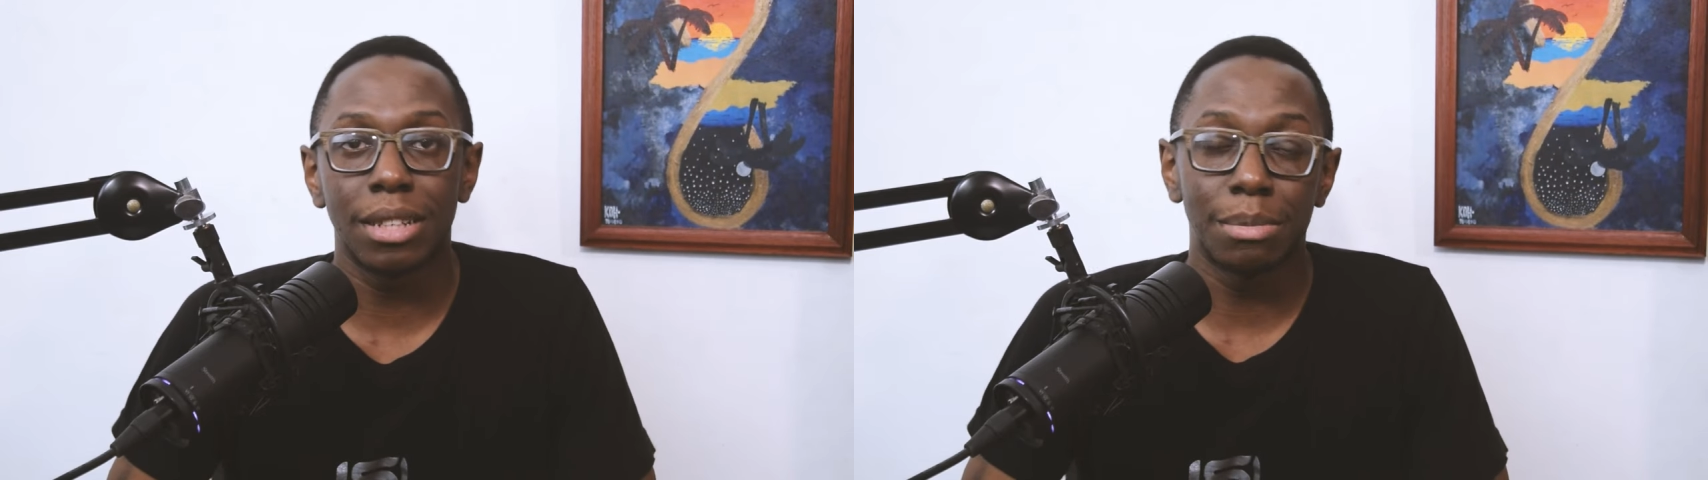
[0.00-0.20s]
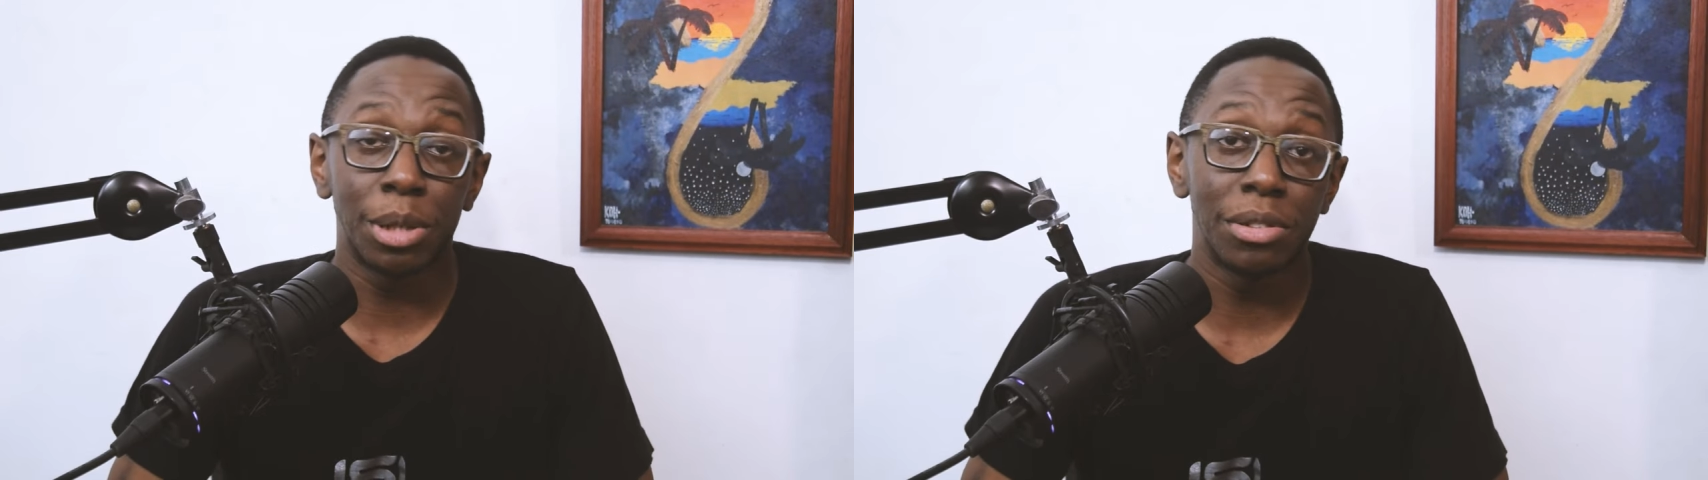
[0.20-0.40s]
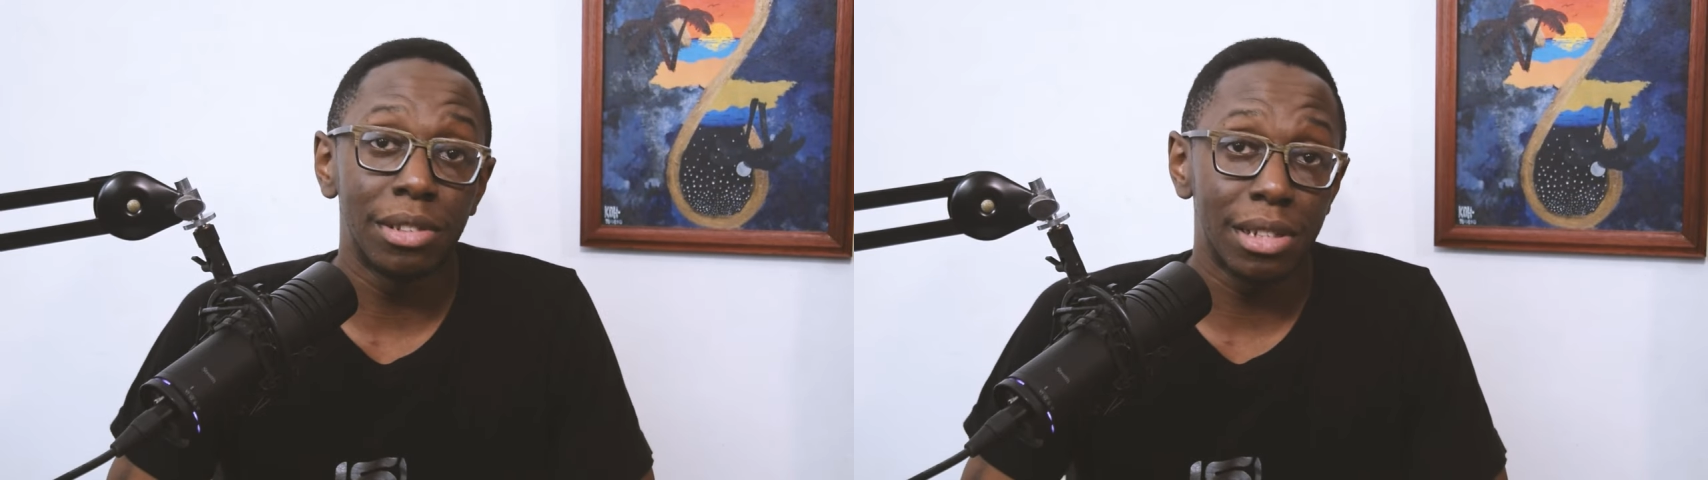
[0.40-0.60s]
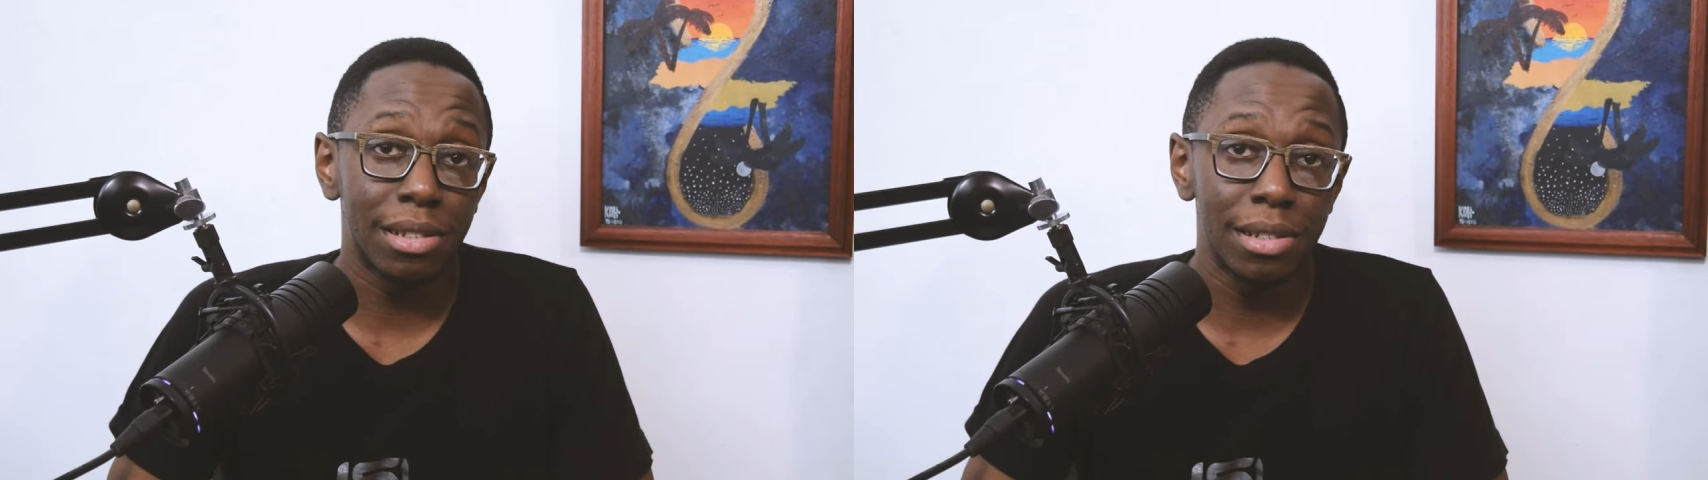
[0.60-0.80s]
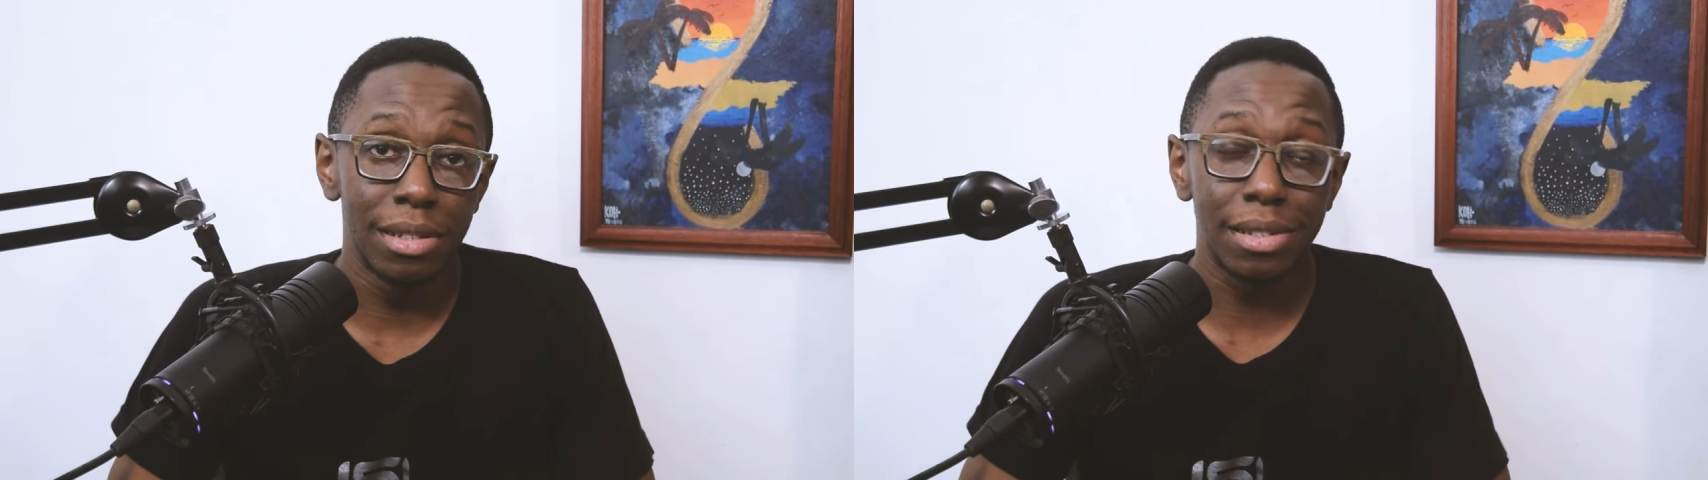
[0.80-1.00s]
about
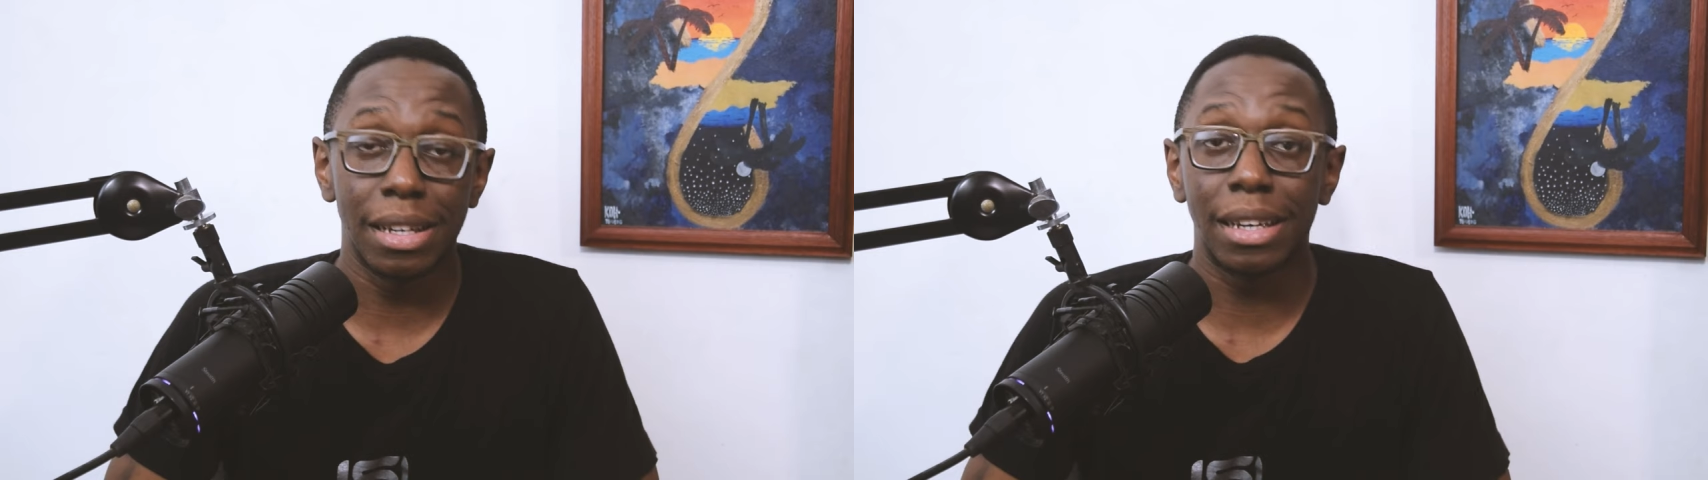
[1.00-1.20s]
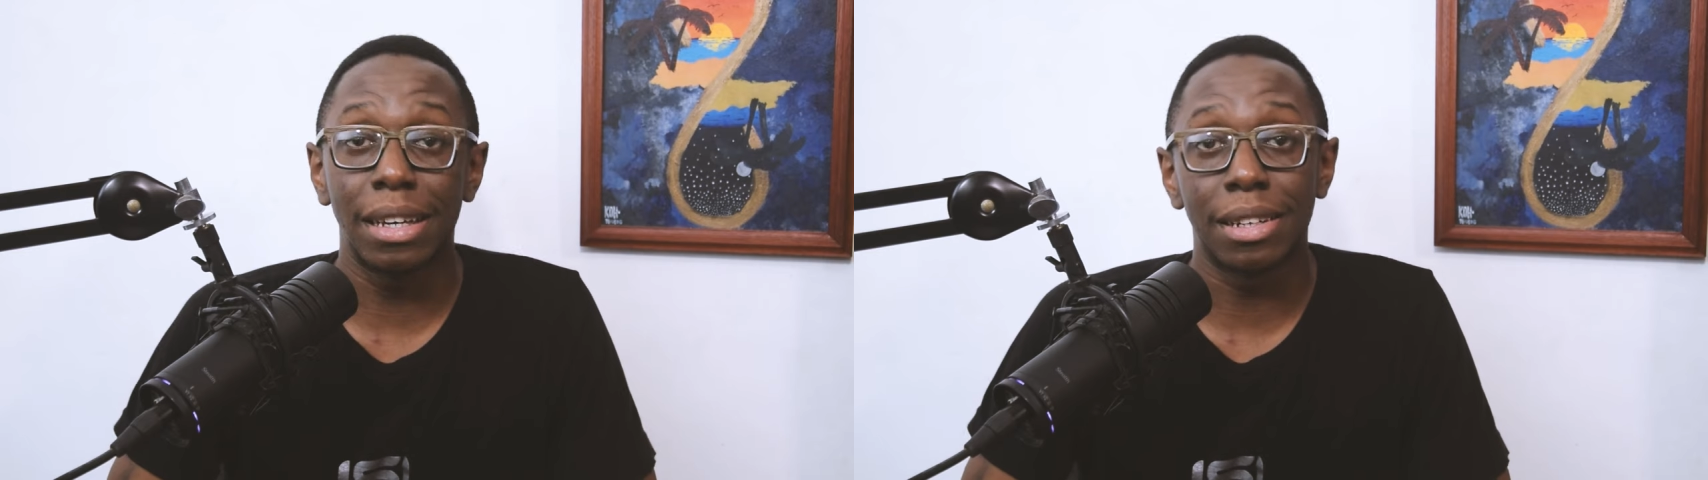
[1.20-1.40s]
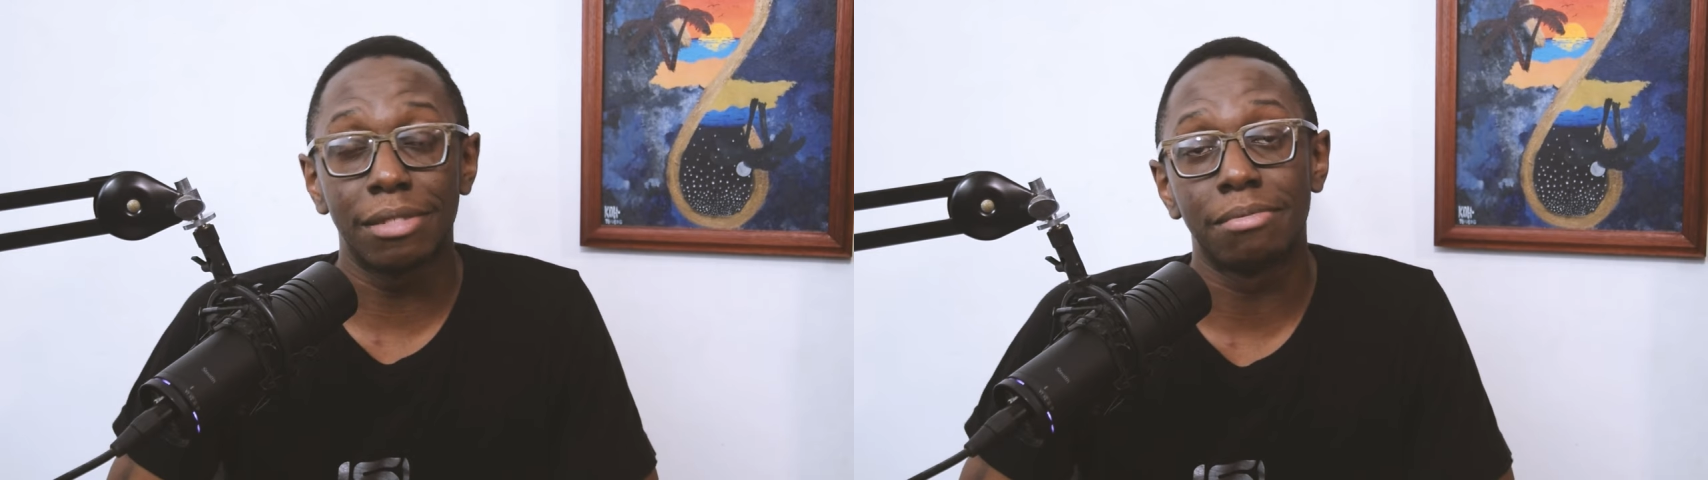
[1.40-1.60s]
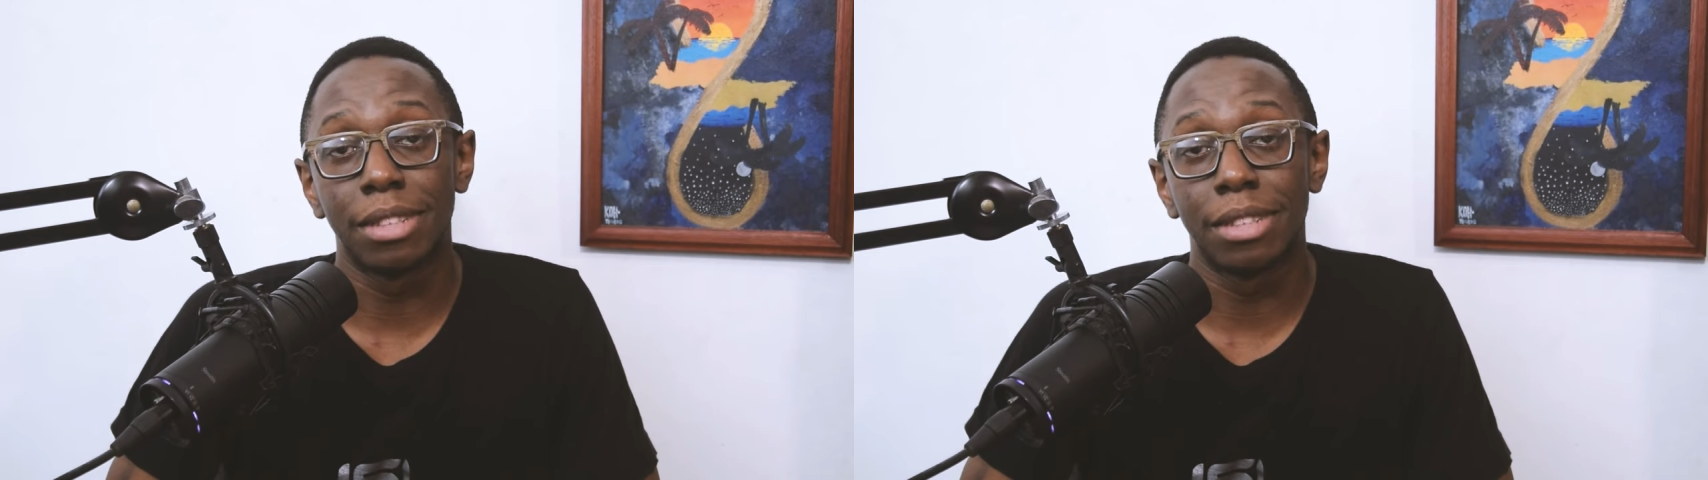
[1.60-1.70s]
nurses again.